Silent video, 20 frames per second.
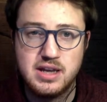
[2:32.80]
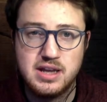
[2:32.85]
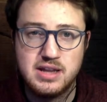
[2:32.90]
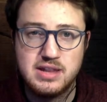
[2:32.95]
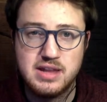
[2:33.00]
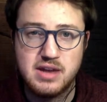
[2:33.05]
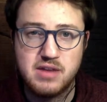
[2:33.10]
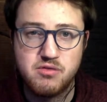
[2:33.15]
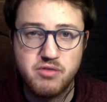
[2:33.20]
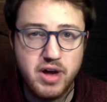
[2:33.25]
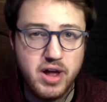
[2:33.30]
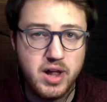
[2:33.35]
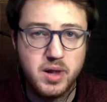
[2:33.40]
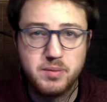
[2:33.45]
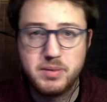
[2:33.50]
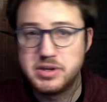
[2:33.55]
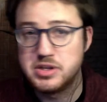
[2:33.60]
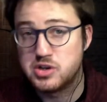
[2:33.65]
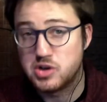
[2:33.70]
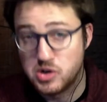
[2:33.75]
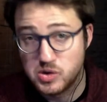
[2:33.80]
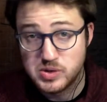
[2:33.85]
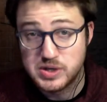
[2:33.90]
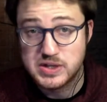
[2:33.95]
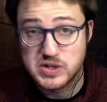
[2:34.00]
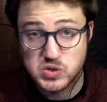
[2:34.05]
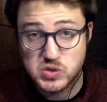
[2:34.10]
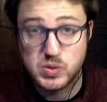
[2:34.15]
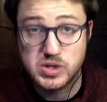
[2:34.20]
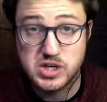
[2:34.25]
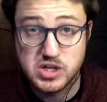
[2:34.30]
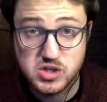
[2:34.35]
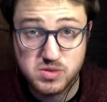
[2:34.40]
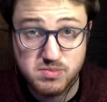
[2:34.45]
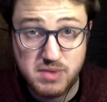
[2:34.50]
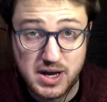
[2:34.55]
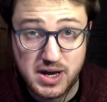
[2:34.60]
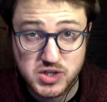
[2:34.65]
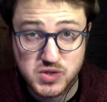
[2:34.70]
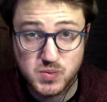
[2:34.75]
that realm, including Swedish
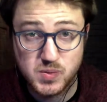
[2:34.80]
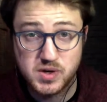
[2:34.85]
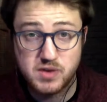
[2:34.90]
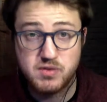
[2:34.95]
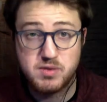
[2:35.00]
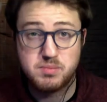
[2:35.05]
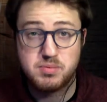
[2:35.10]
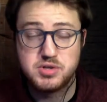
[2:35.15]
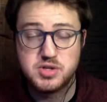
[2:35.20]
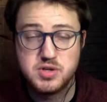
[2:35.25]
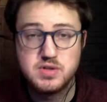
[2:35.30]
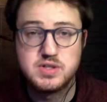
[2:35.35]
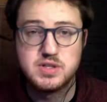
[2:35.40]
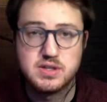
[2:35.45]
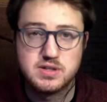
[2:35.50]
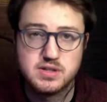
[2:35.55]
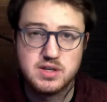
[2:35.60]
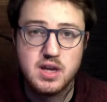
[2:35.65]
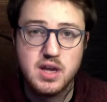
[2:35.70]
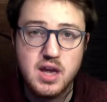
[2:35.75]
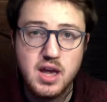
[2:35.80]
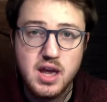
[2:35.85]
Match, one of the producers.